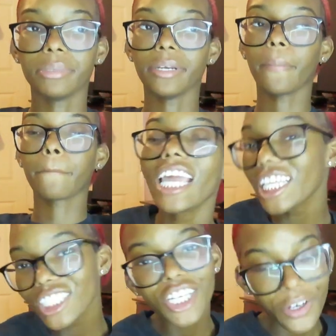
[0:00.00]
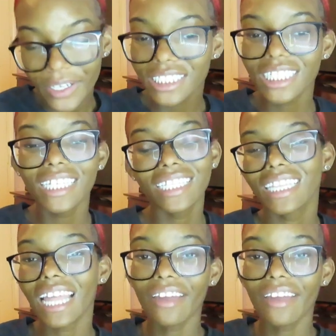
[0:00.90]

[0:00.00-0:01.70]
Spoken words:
But to answer your question,